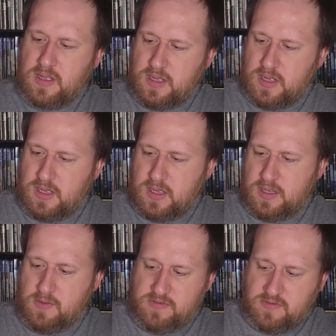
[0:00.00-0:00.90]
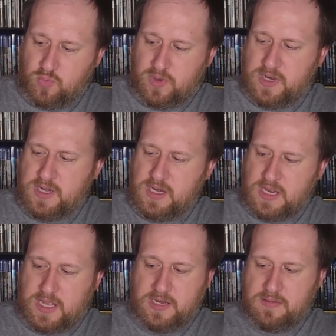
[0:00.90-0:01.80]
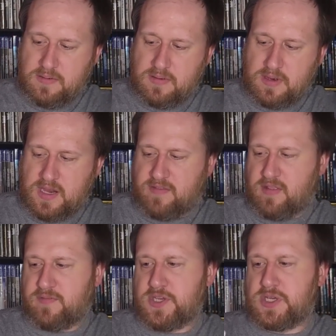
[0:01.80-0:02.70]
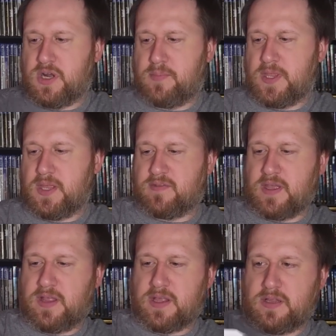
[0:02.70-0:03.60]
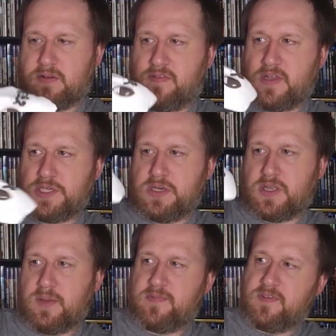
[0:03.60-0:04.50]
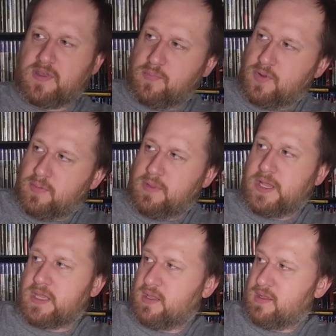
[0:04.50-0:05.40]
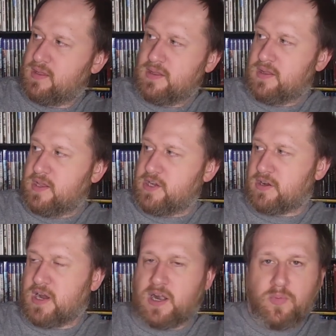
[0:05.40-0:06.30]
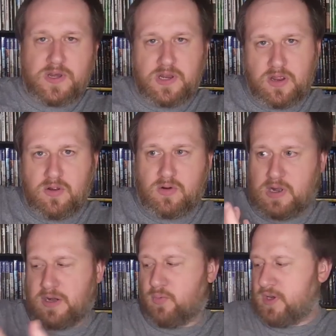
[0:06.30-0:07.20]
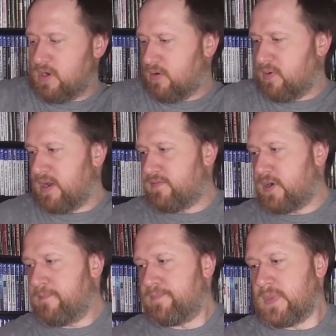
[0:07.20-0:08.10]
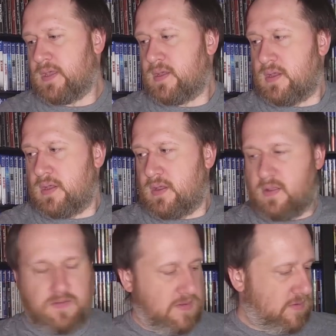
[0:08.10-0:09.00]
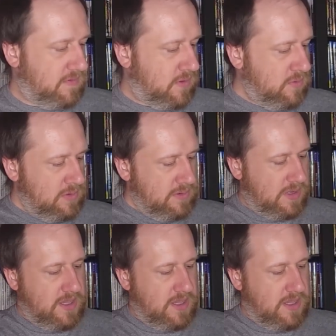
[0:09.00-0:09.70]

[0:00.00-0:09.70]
He was just $1.99 at a Salvation Army, and he's got like a little suction cup, so you could put him like in your car window or on a window or whatever. So he was cool.